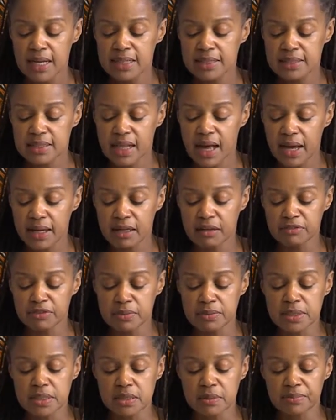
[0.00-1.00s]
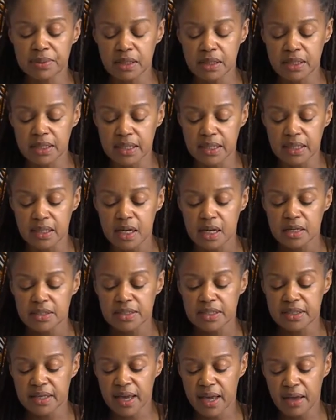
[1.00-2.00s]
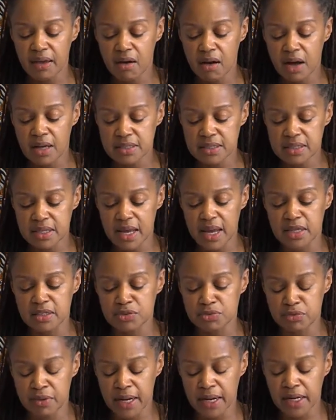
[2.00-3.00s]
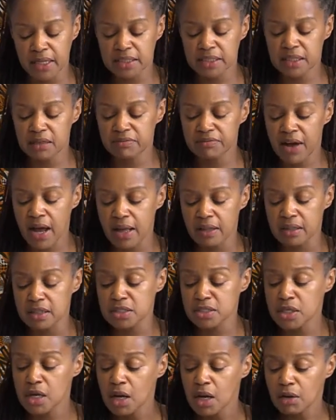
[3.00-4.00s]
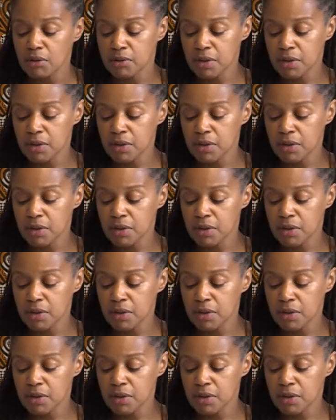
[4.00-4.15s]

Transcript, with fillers: sliding from stability to chaos as rage and violence